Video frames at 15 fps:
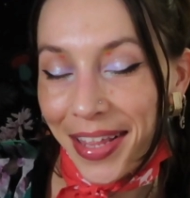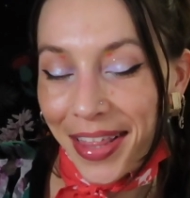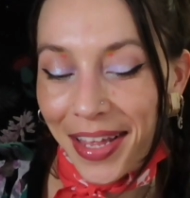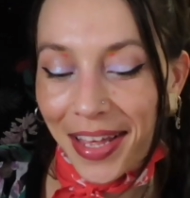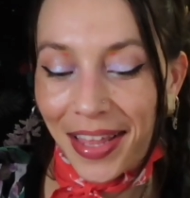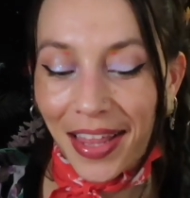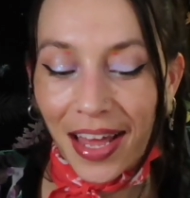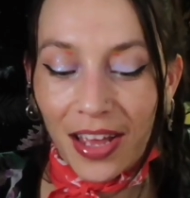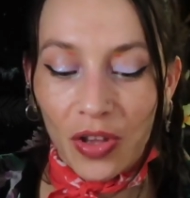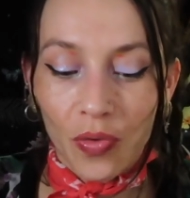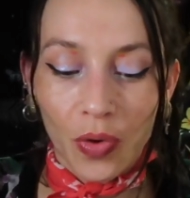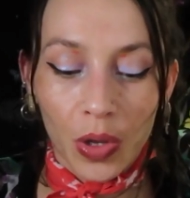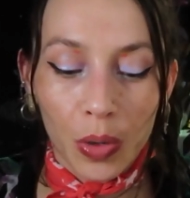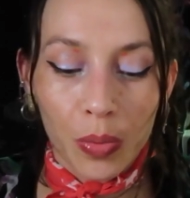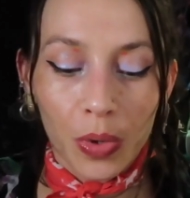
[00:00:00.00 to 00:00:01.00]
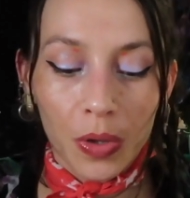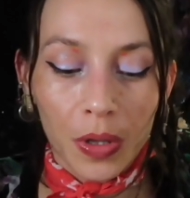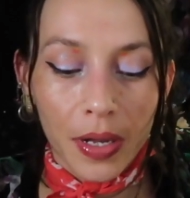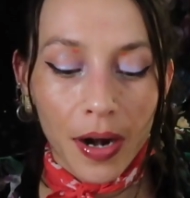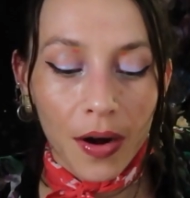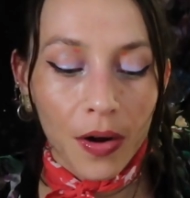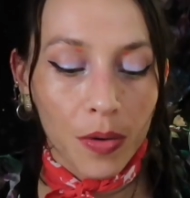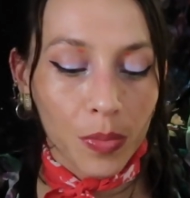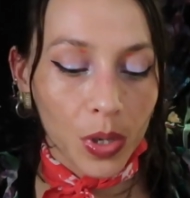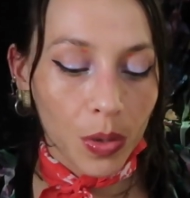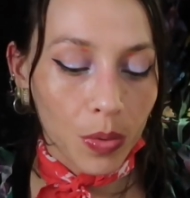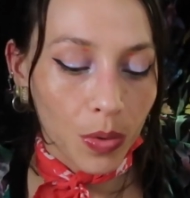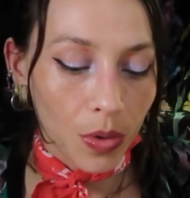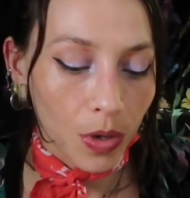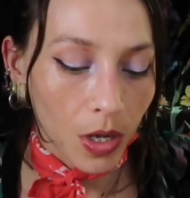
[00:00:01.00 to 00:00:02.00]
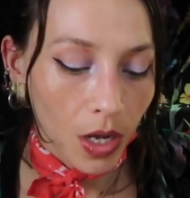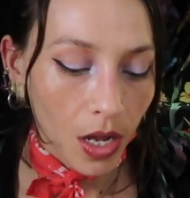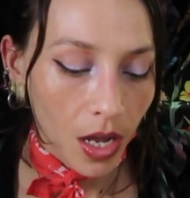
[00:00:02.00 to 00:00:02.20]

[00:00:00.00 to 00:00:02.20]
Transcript: think that you really pull it out on people,